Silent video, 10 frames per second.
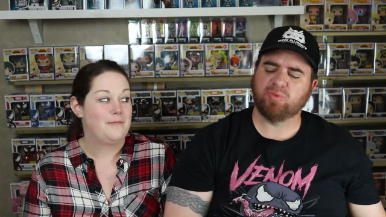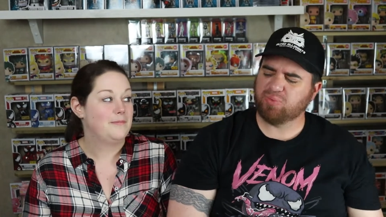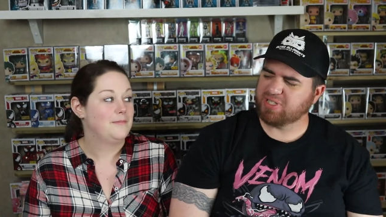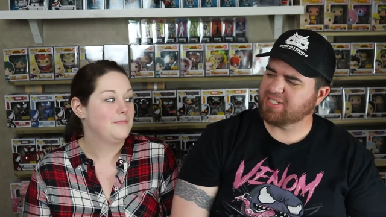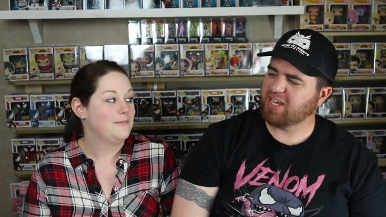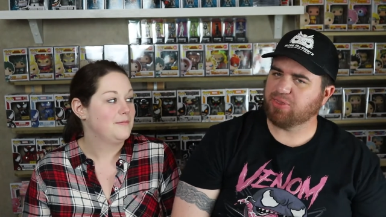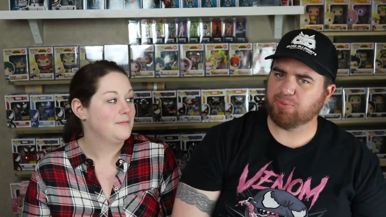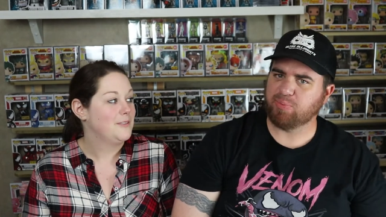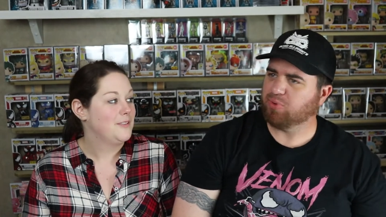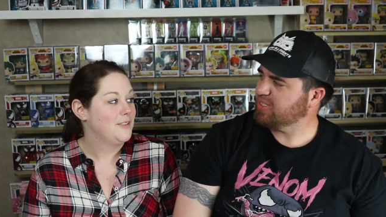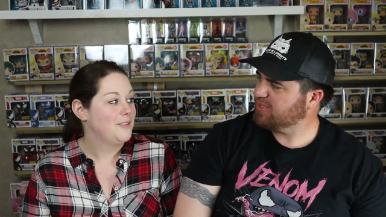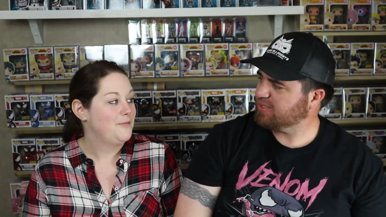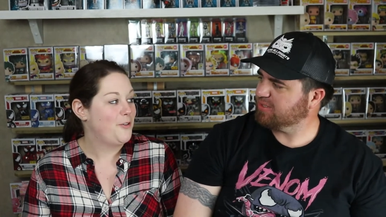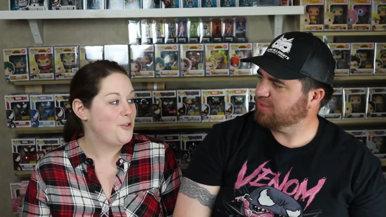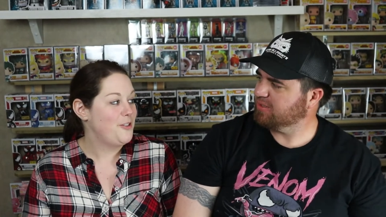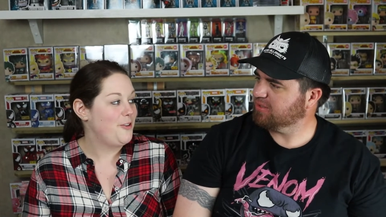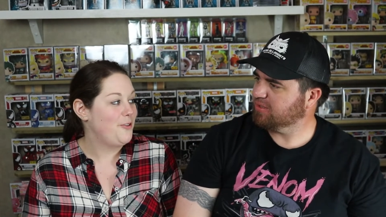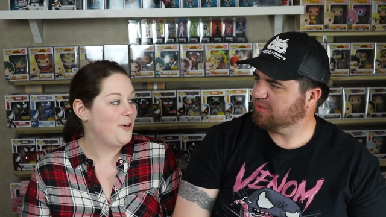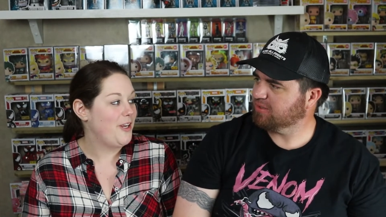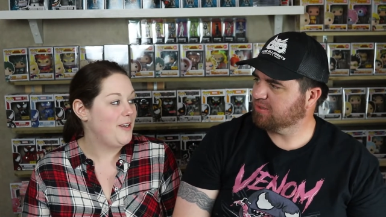Speaker 1: what did we say, three points? First to
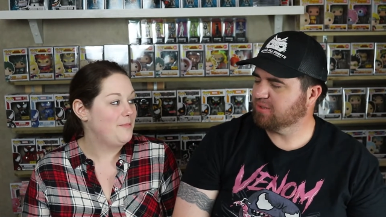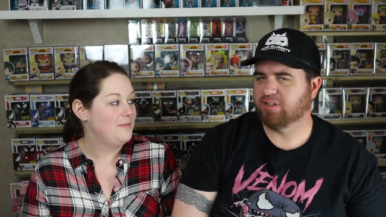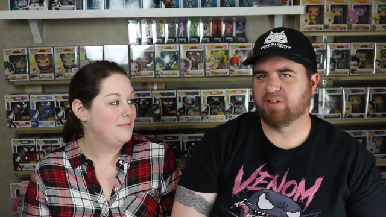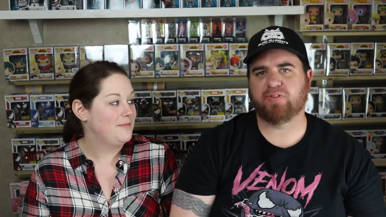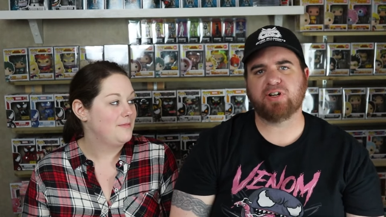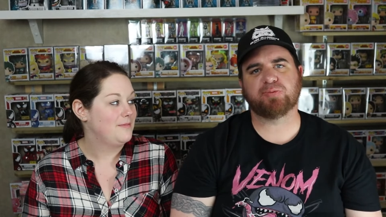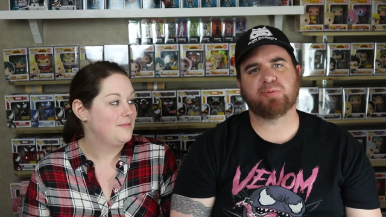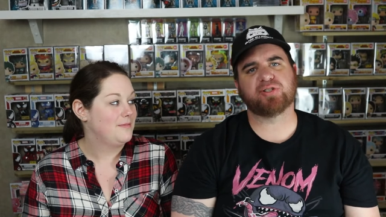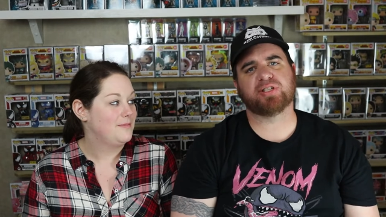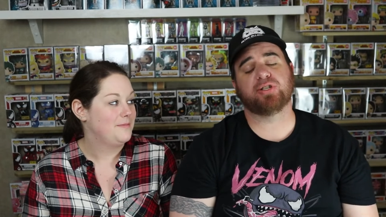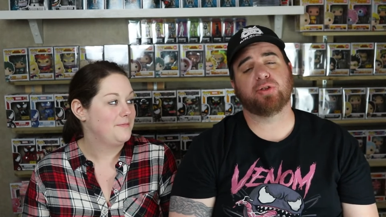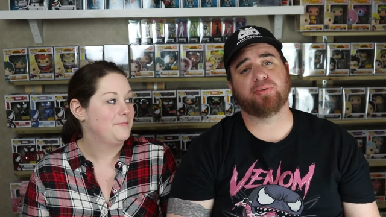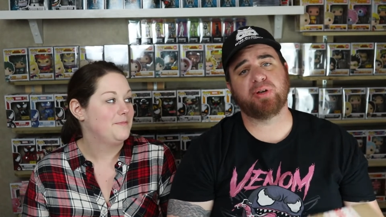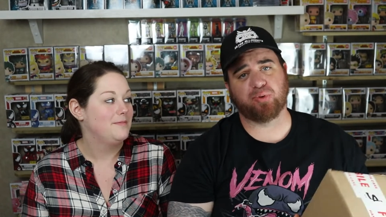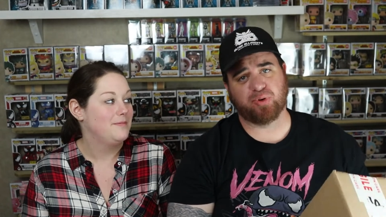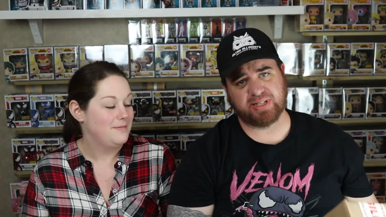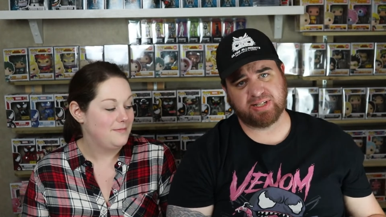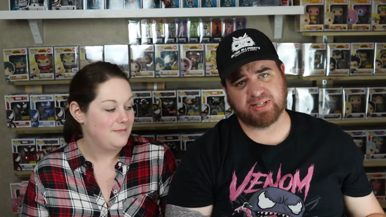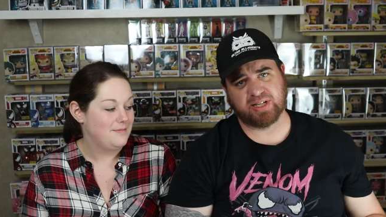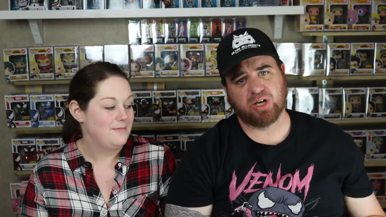three. First person to three
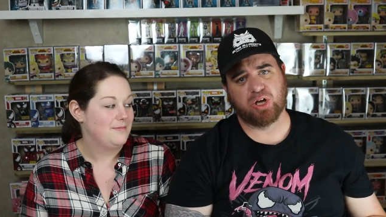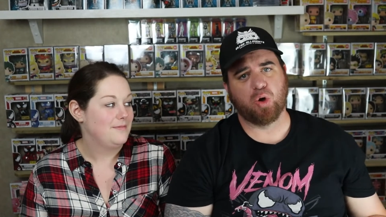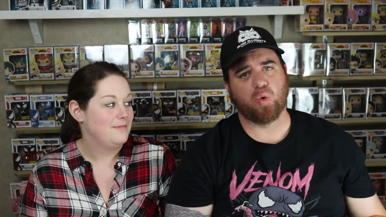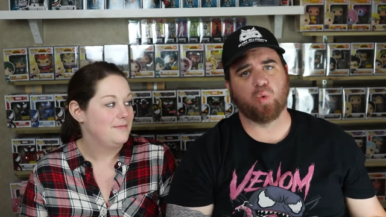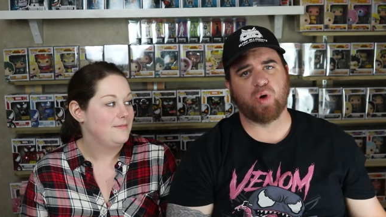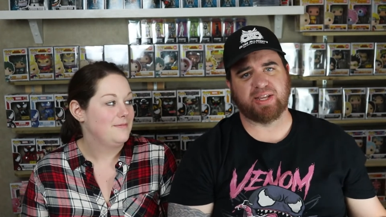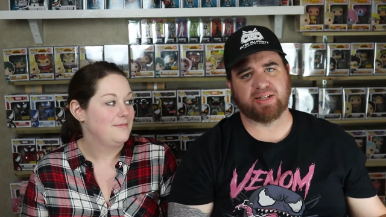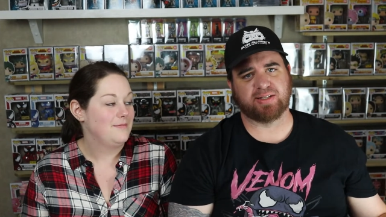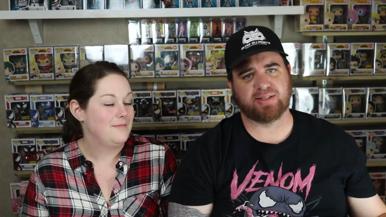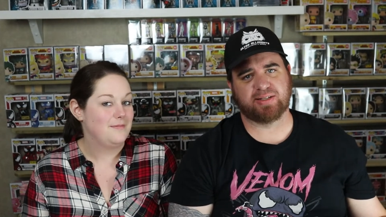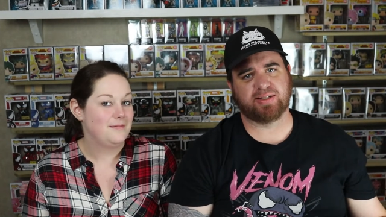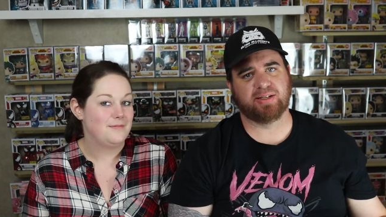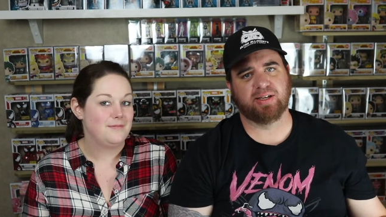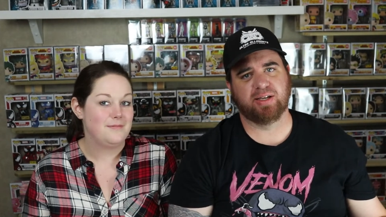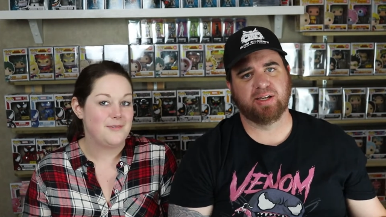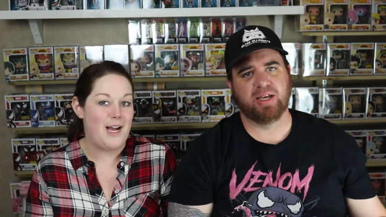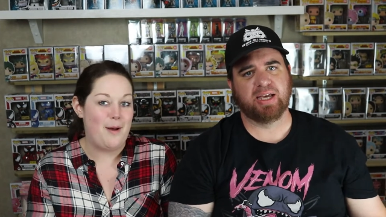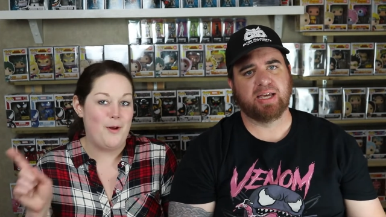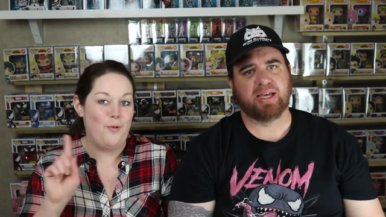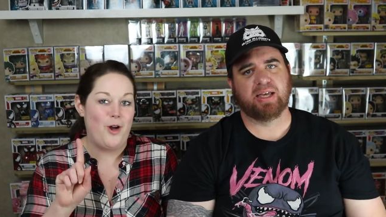points wins.
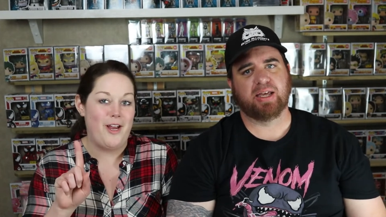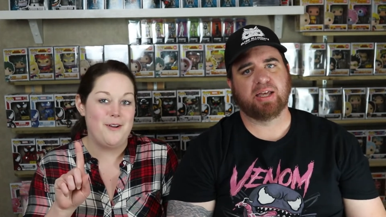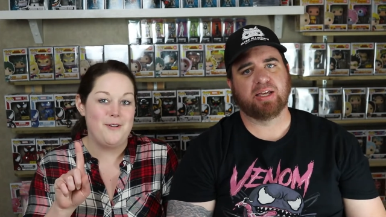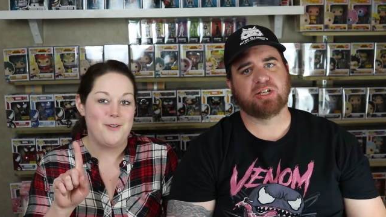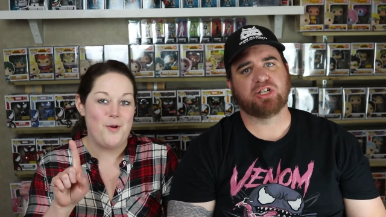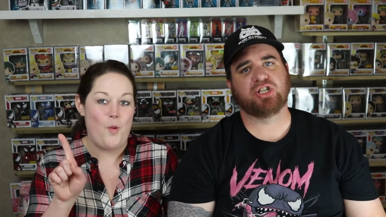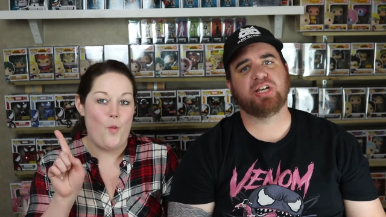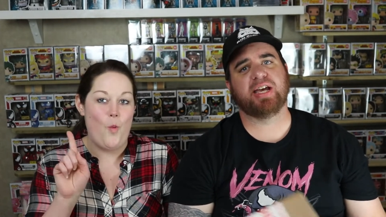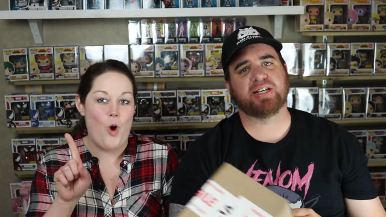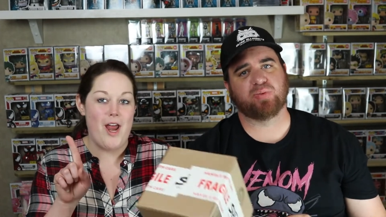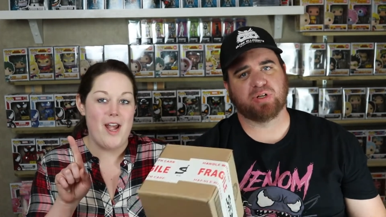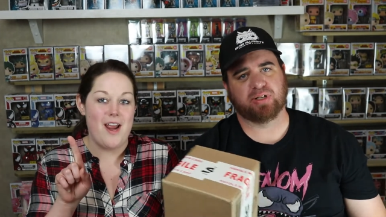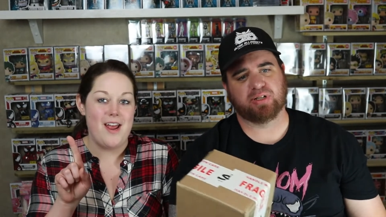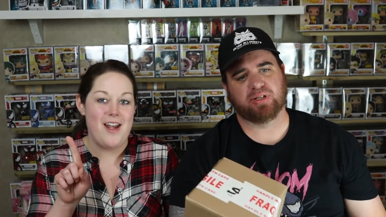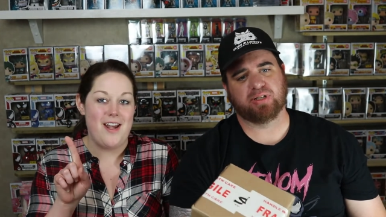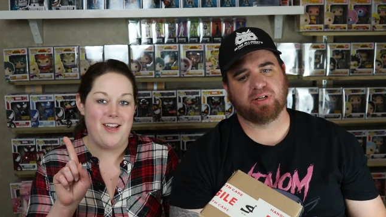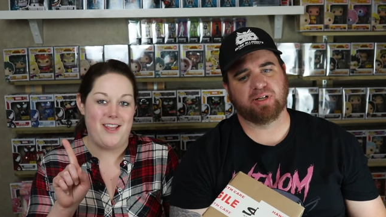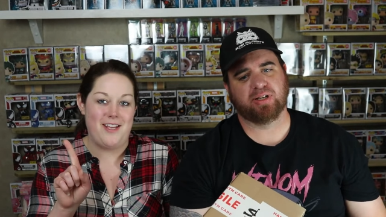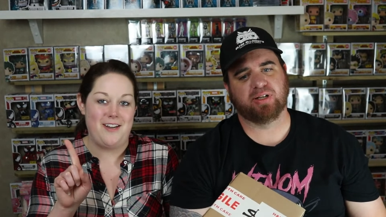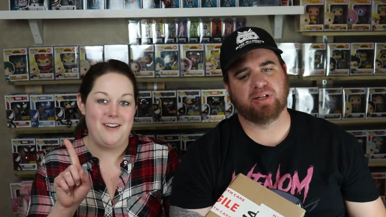I'm
Speaker 2: at one. She has one, one.
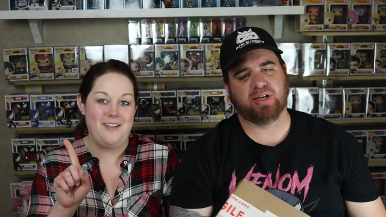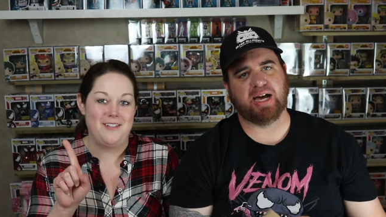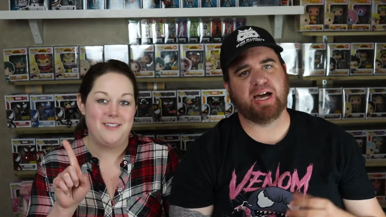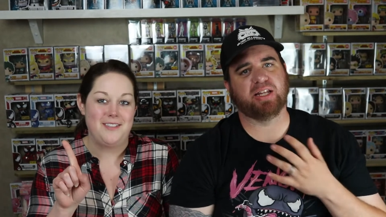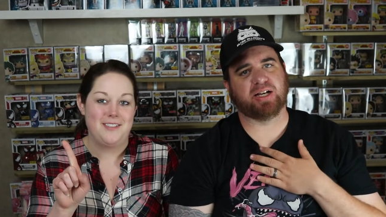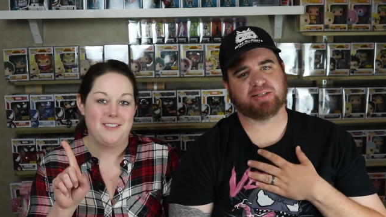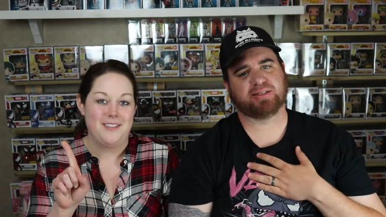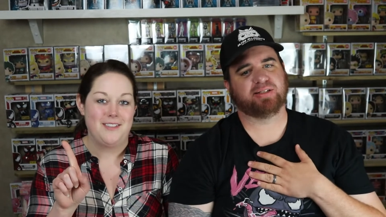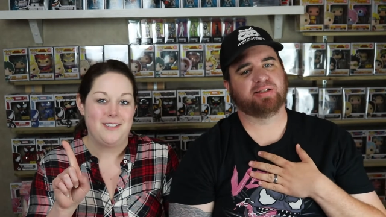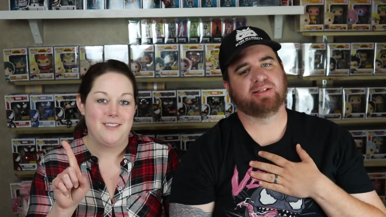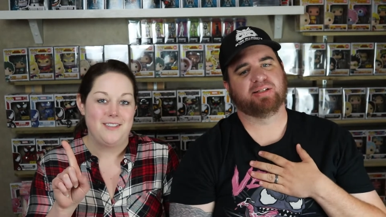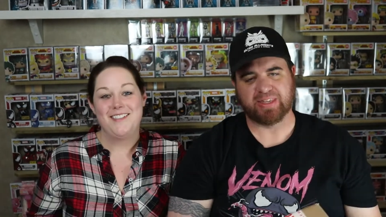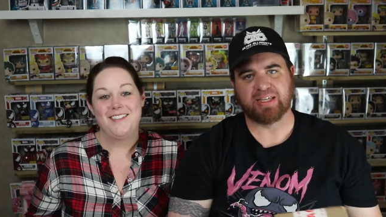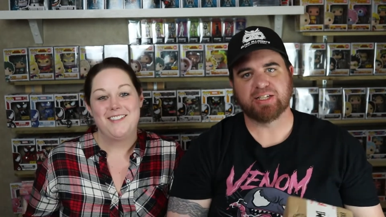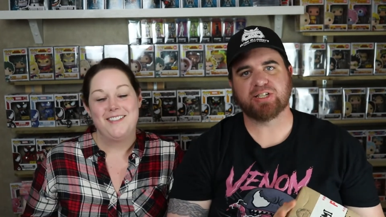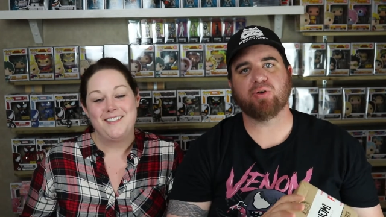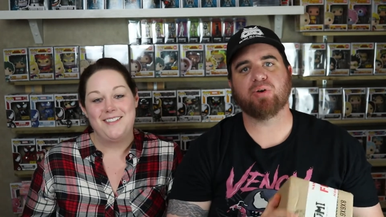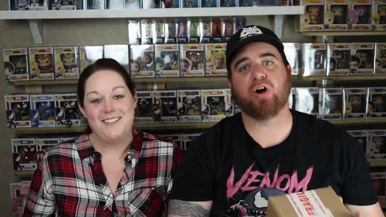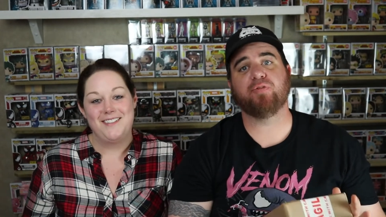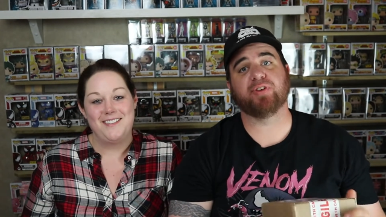nothing.
Speaker 1: I lost. So
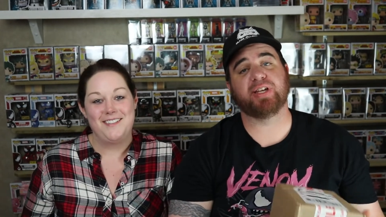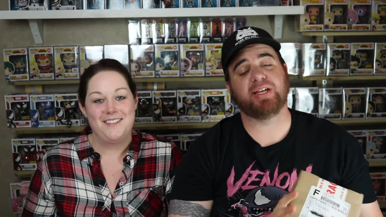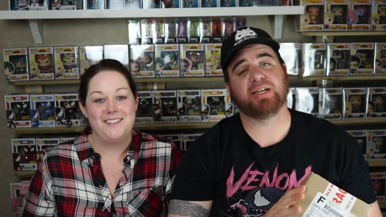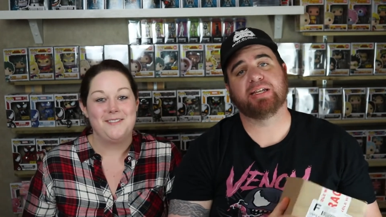hopefully